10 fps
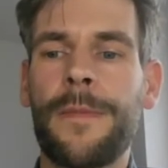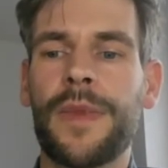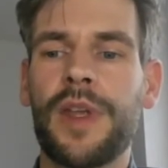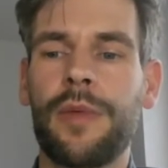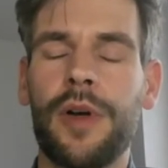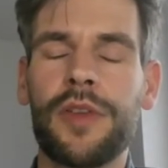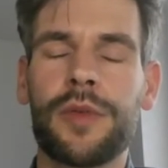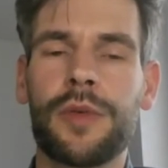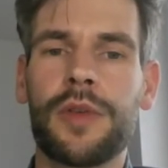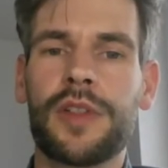
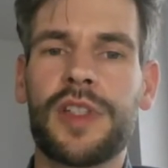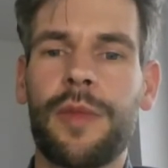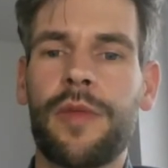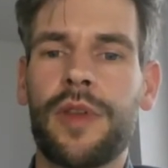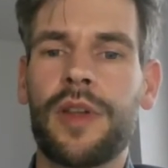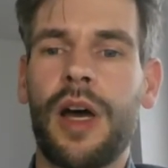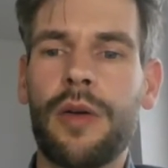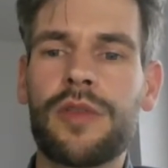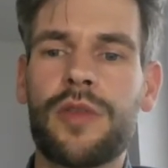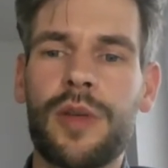Also, some of the
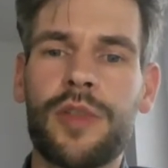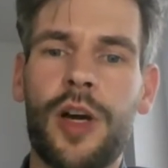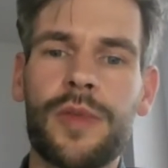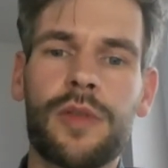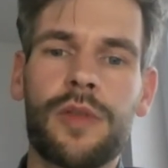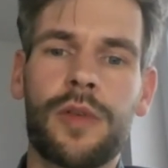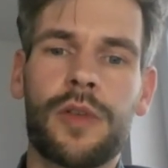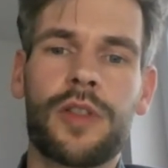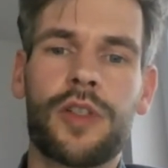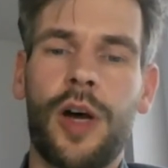downstream jobs, so
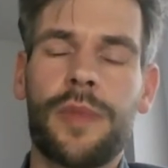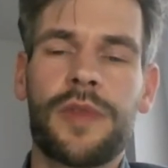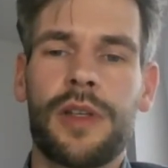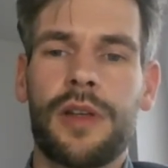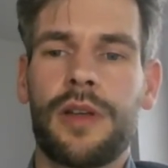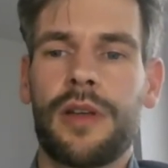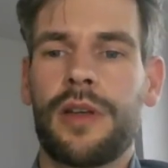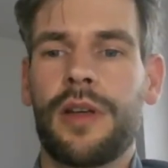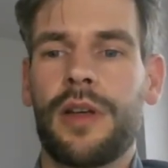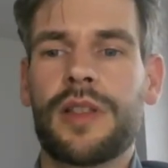jobs in
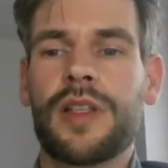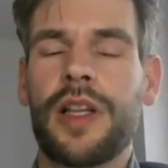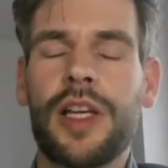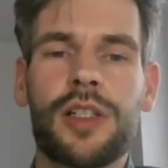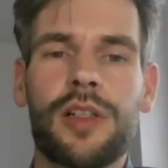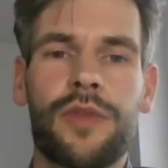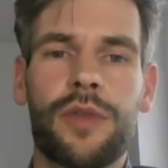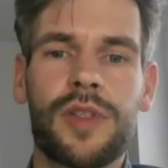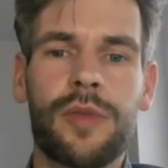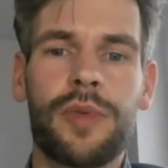installation, of
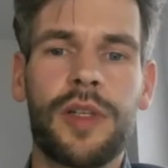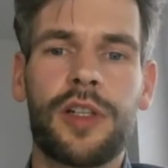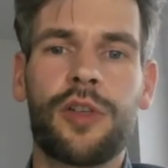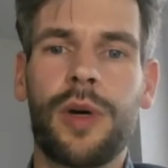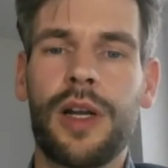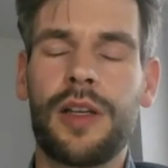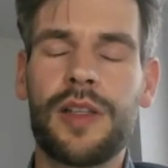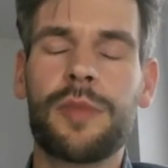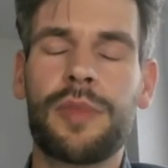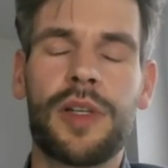course, disappeared
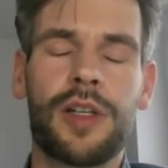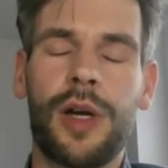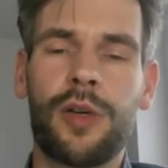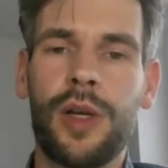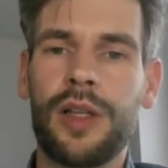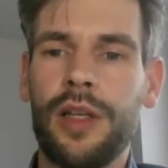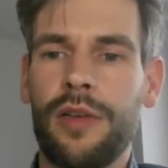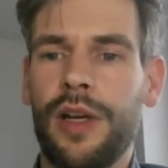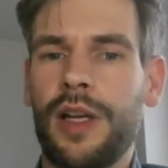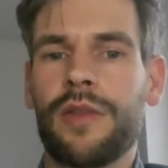quite quickly,
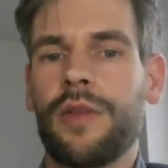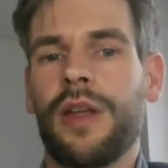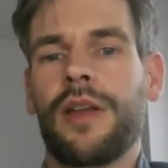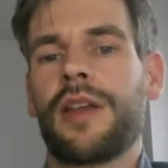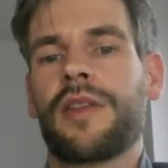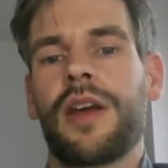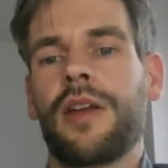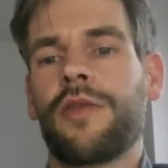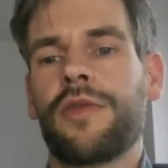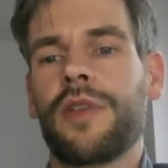right? So, and that's kind
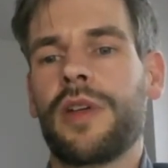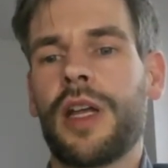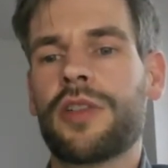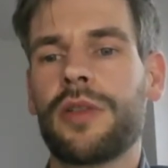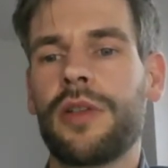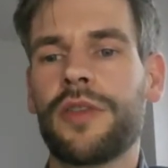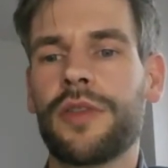of natural.